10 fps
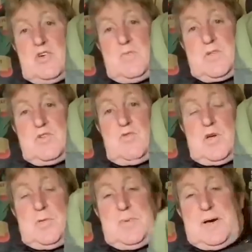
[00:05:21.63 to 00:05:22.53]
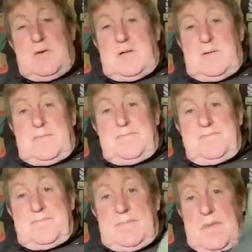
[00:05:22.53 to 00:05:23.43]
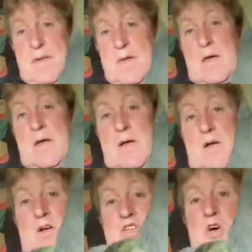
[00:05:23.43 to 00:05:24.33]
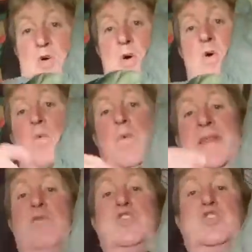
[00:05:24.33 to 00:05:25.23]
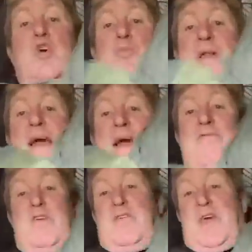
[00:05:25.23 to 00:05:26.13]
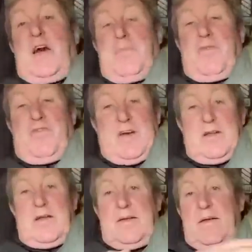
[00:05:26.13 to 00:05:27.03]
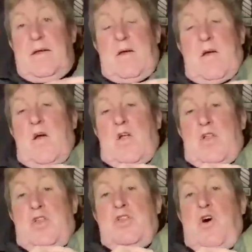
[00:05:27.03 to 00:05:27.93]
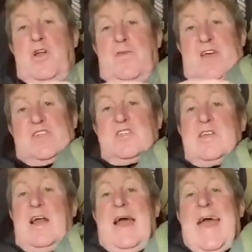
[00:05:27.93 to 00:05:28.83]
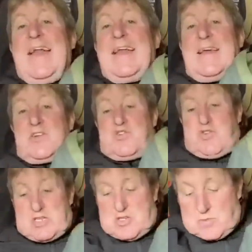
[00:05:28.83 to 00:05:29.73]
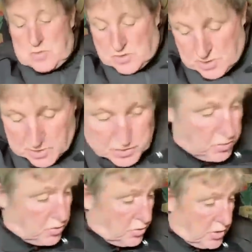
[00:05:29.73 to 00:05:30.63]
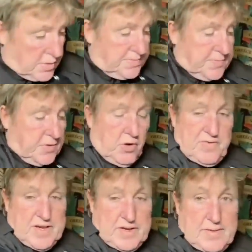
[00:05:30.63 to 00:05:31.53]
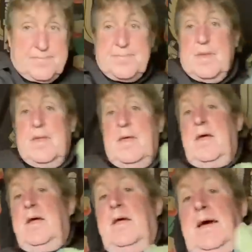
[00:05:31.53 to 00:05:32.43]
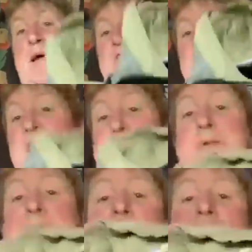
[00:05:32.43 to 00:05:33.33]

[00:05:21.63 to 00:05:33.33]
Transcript: hood we're talking about. So without chopping everything up off it, none of this is any interest to us at all. None of it. Except